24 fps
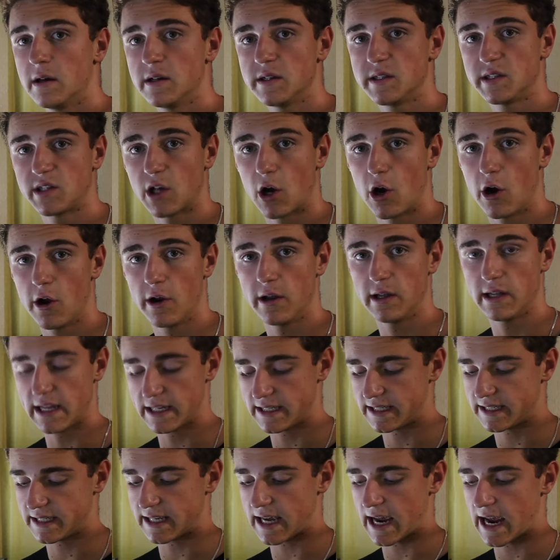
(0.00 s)
So
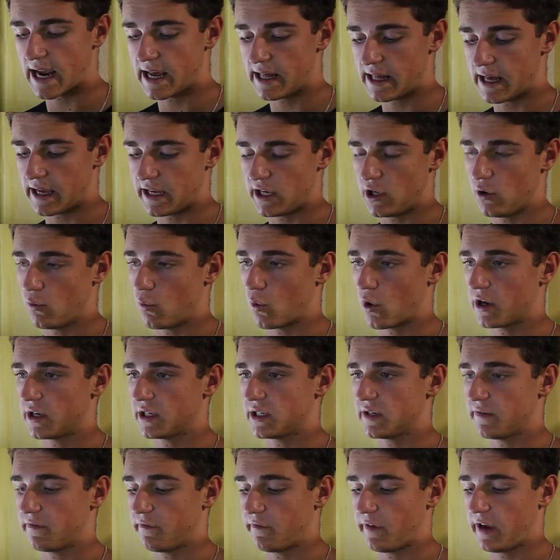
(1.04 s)
let's say that you wanted
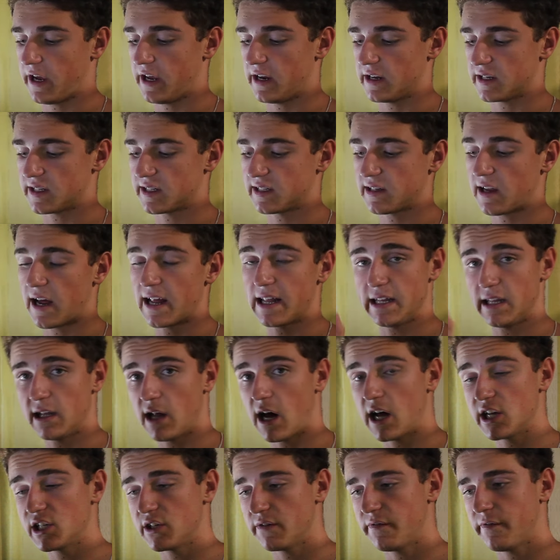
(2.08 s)
to feed a slightly
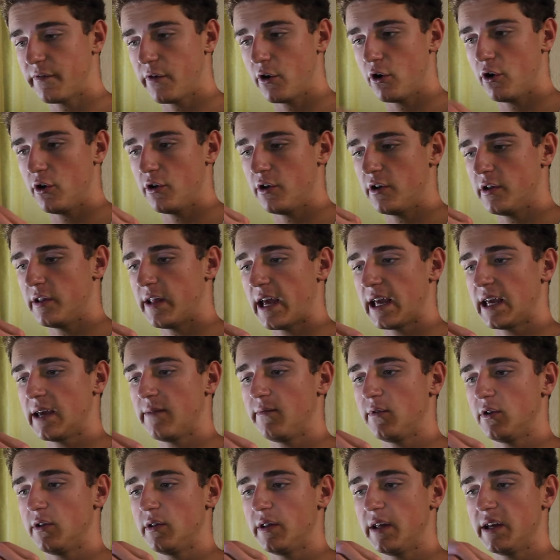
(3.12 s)
larger food, they
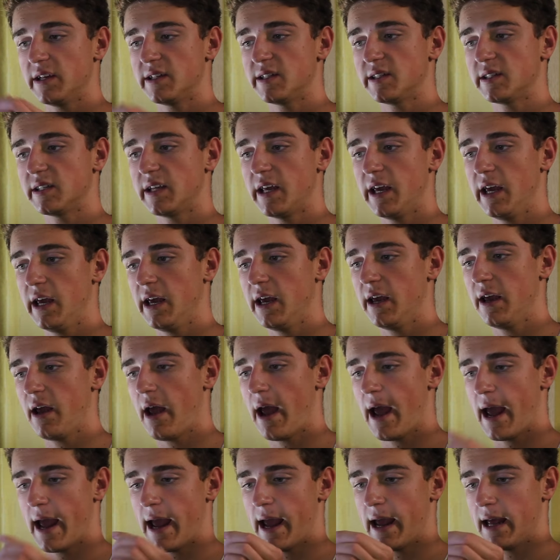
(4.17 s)
give you this here,
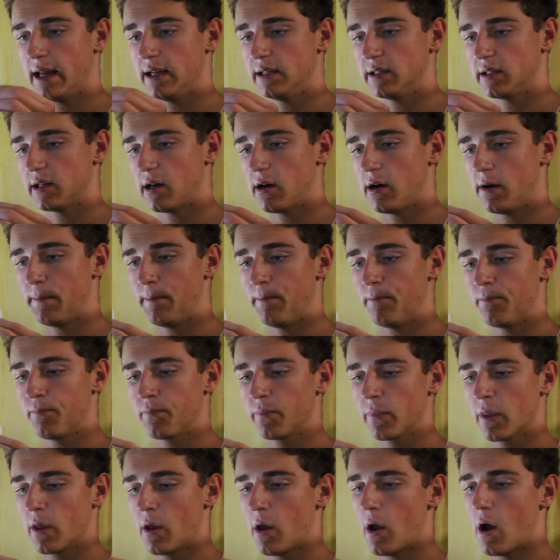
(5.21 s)
and
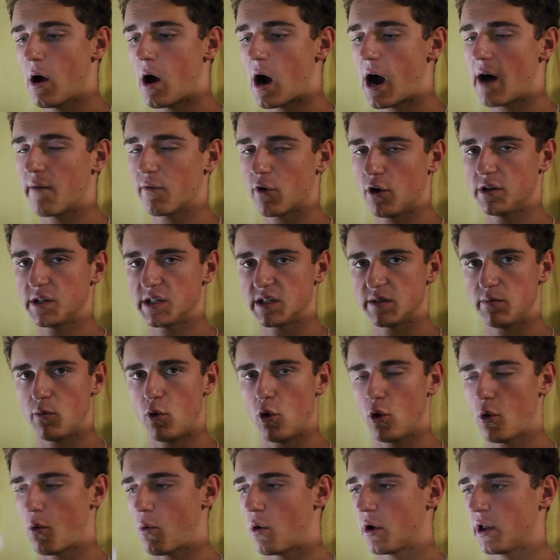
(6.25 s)
I've got the
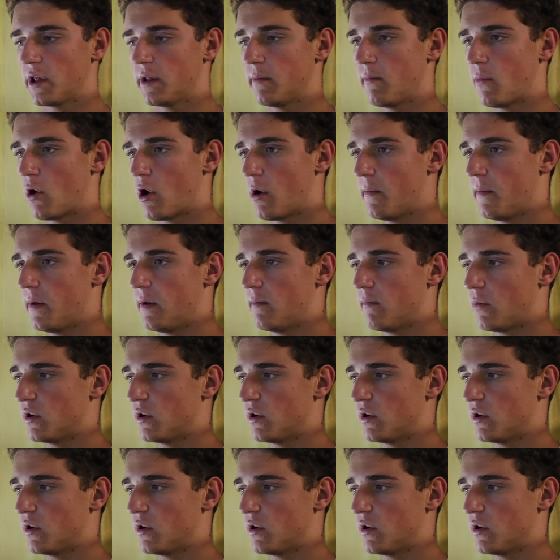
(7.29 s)
smaller one at the moment.